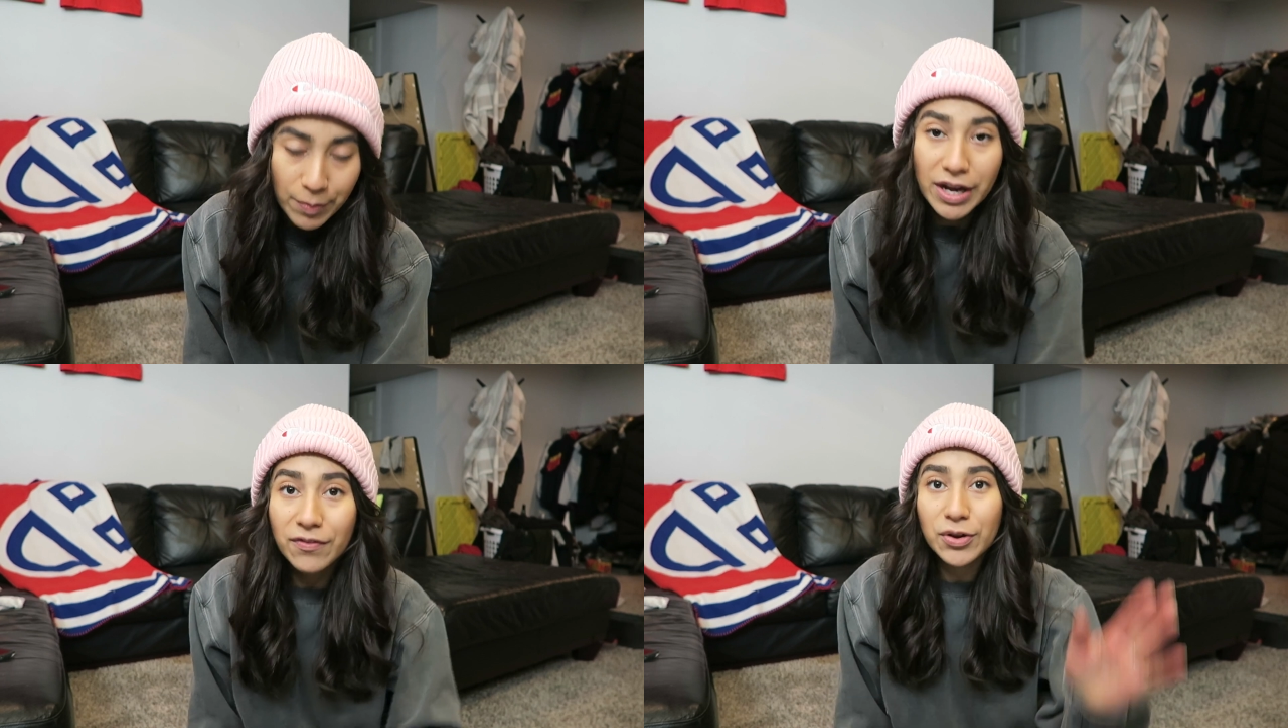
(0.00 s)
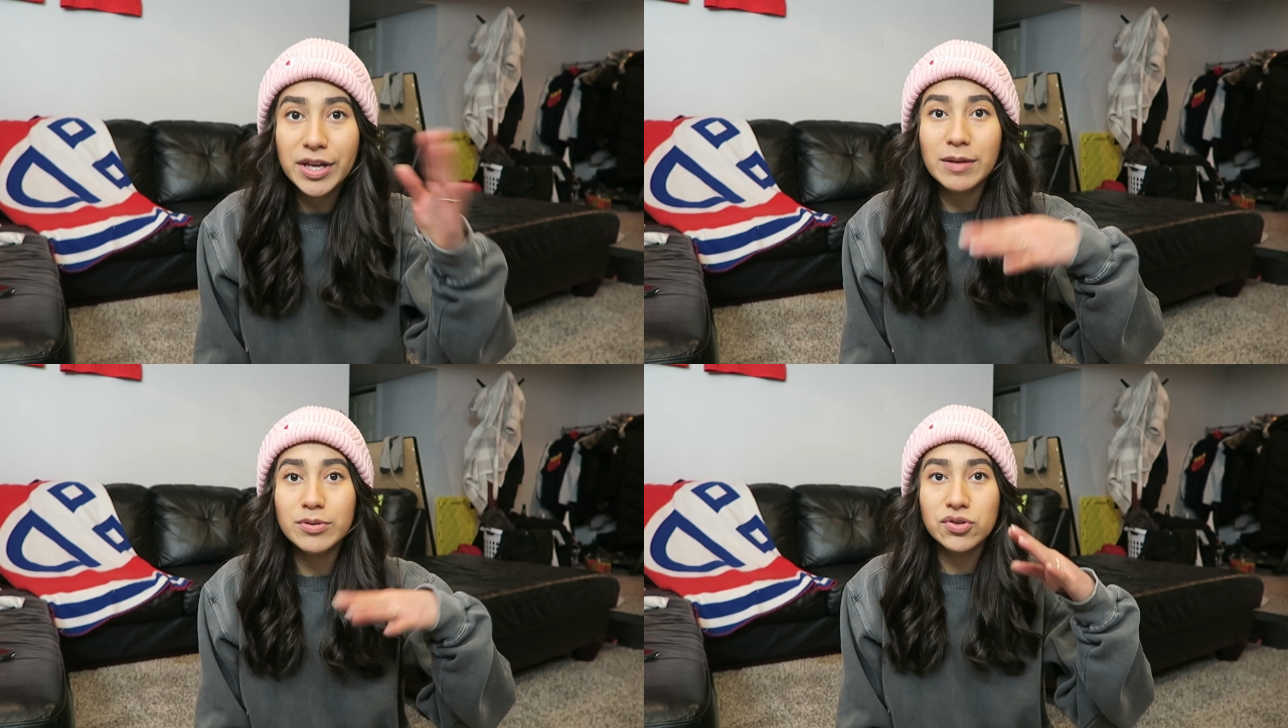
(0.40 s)
But if you
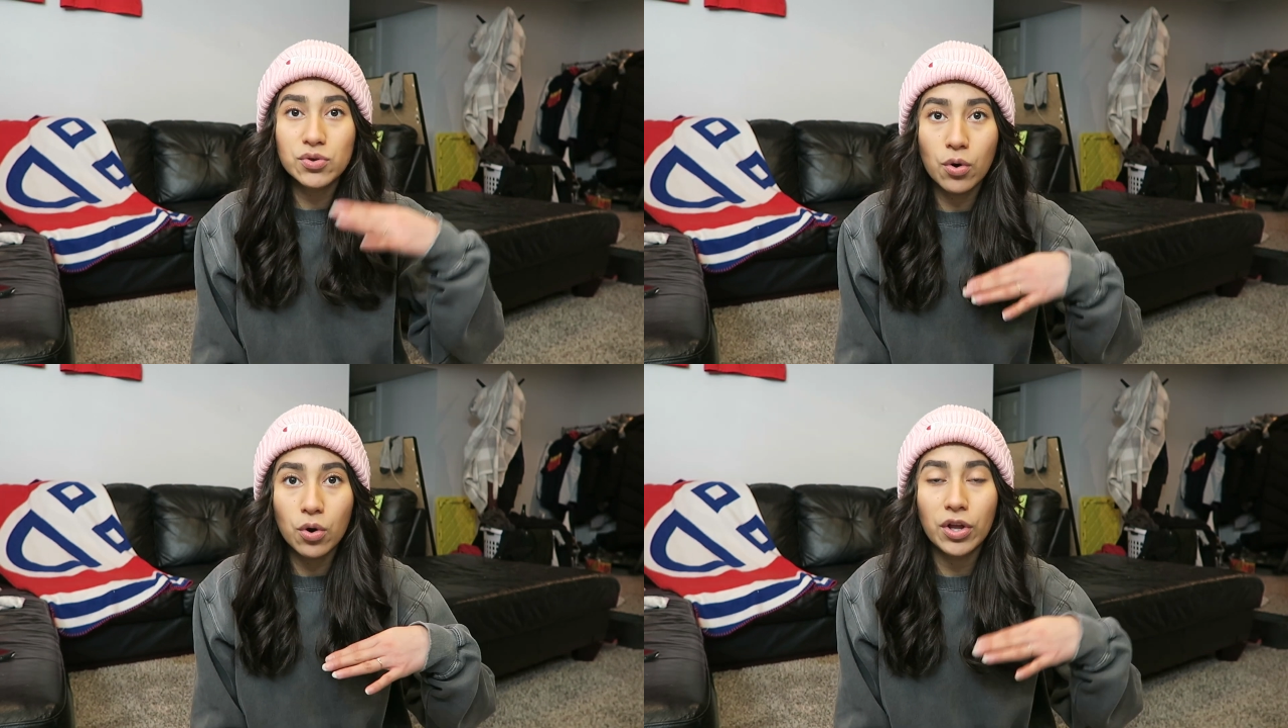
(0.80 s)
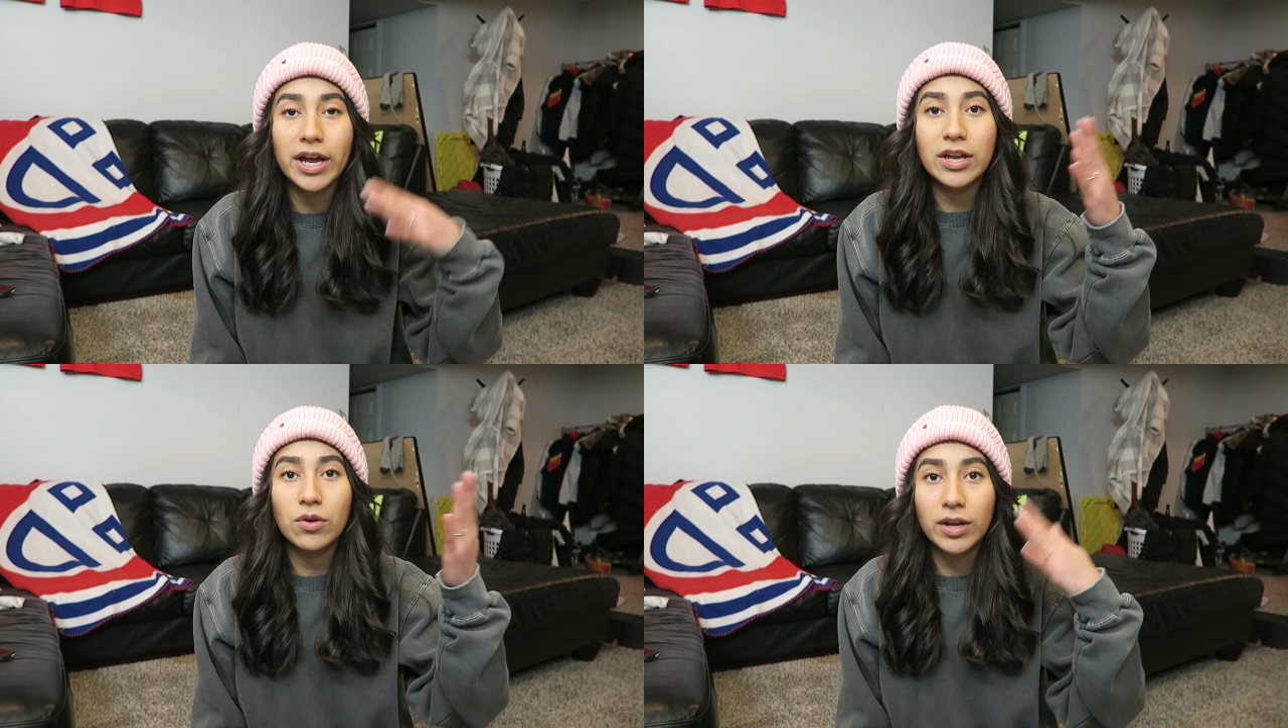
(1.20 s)
keep
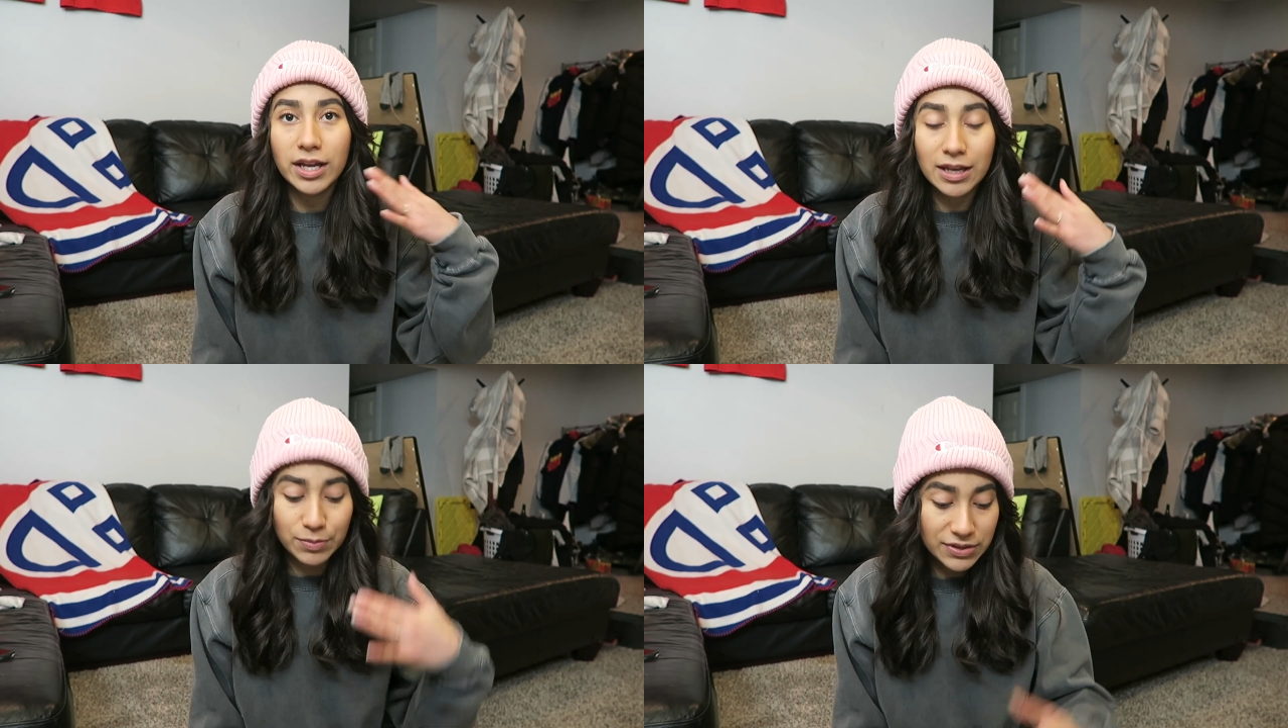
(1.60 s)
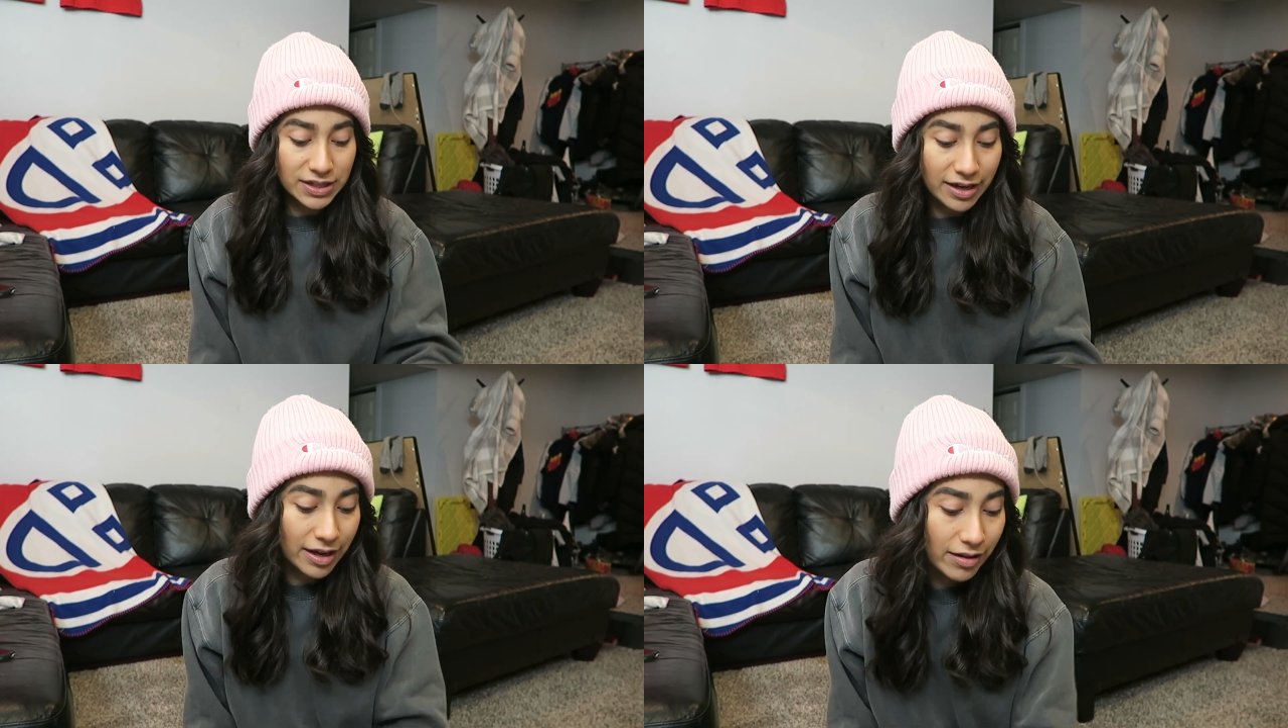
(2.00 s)
scrolling, you can keep
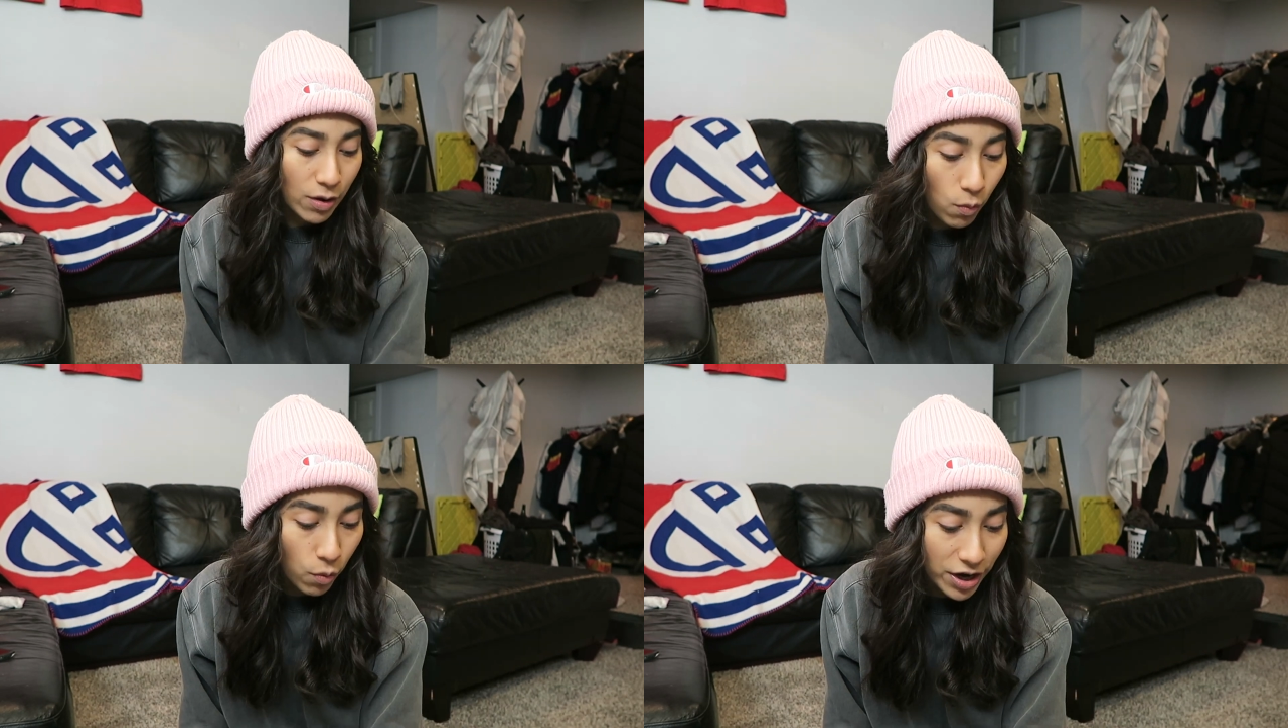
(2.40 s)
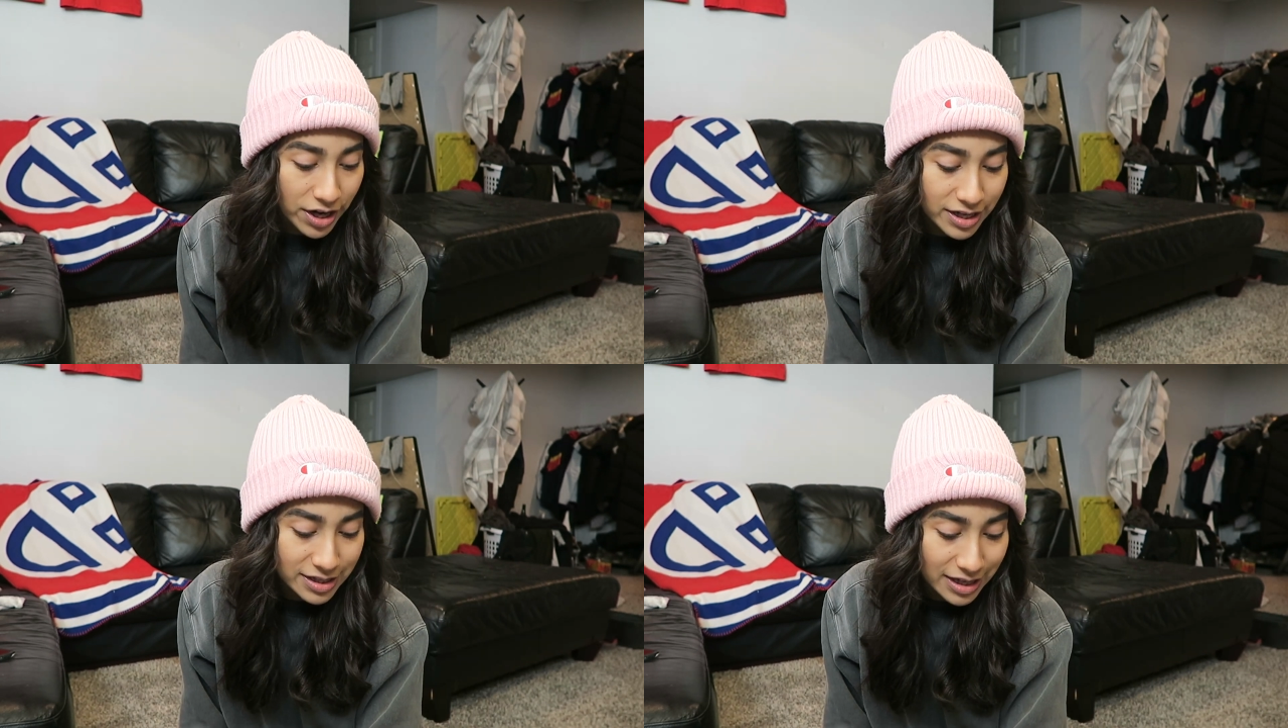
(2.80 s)
seeing like what
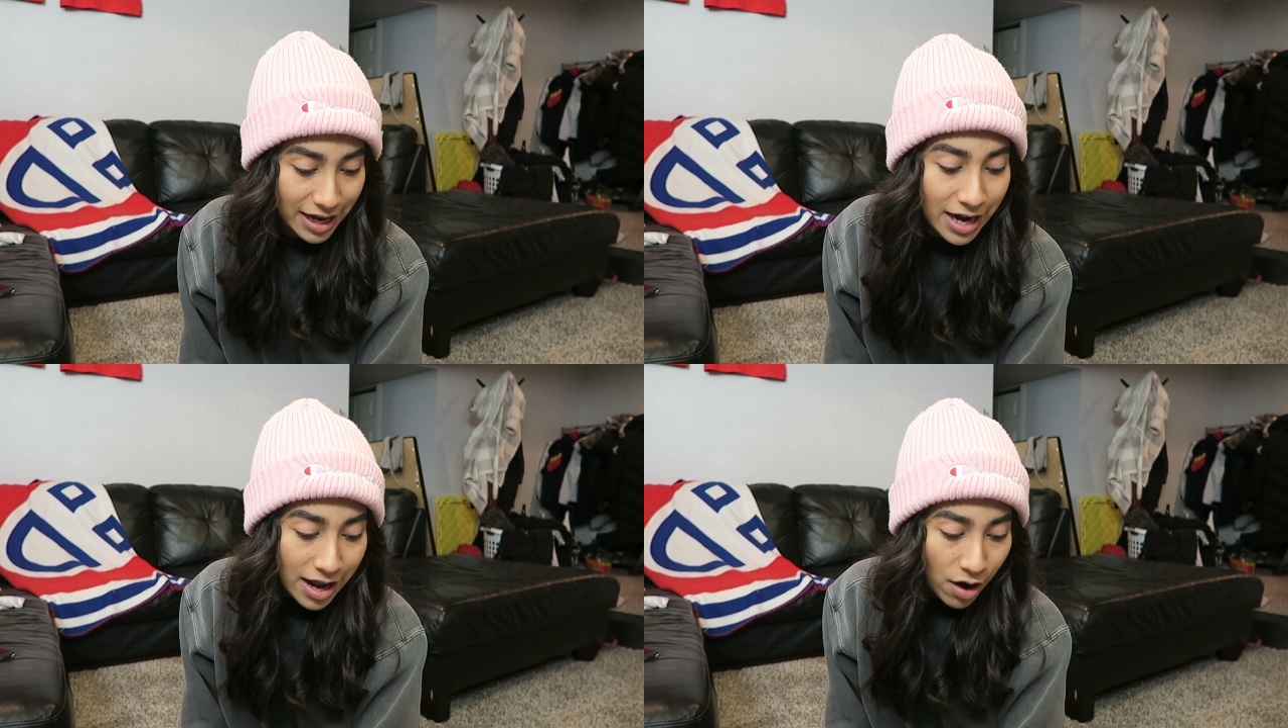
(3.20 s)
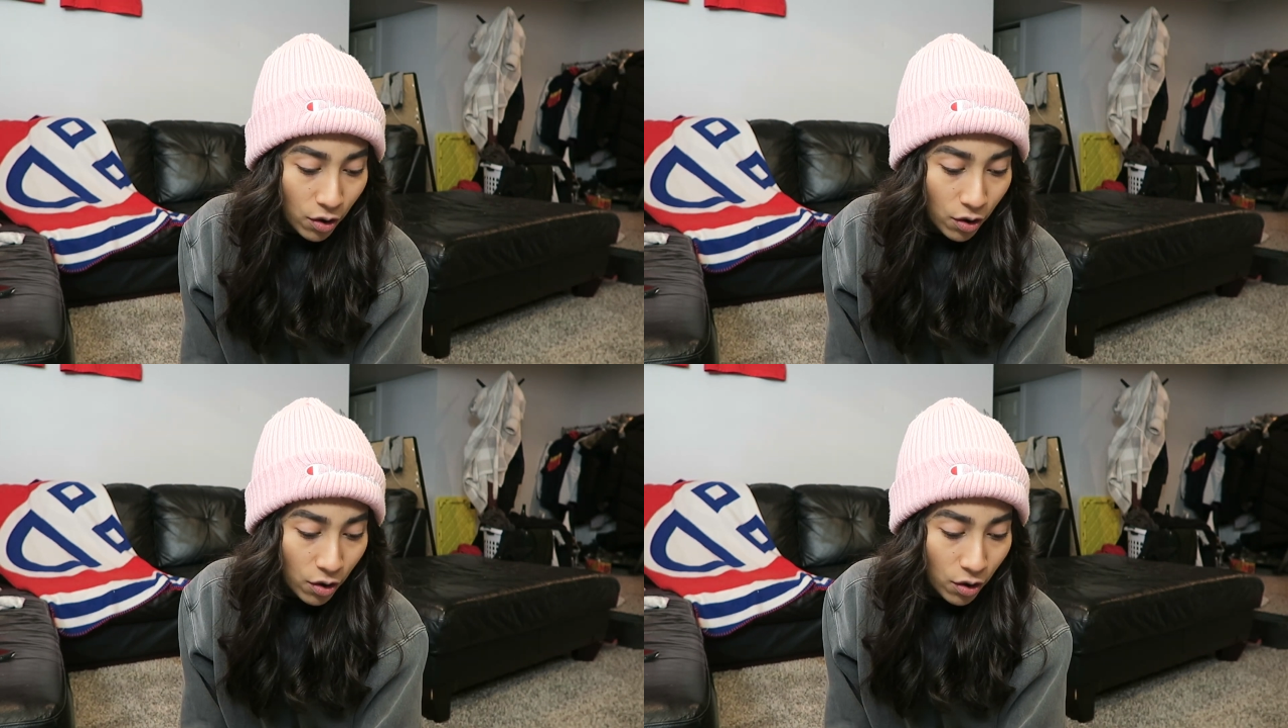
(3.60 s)
it is that